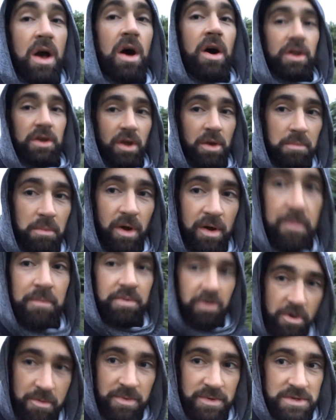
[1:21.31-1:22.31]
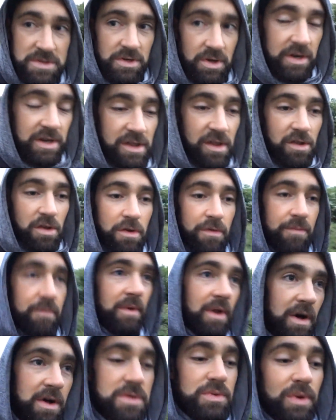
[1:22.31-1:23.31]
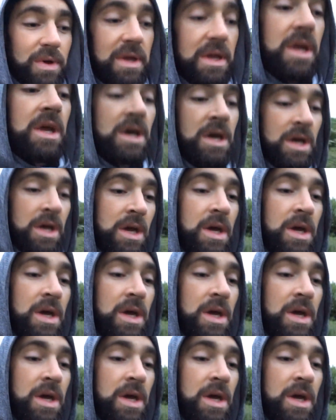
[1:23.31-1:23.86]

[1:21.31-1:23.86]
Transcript: I know my improvements that I need to do from last week.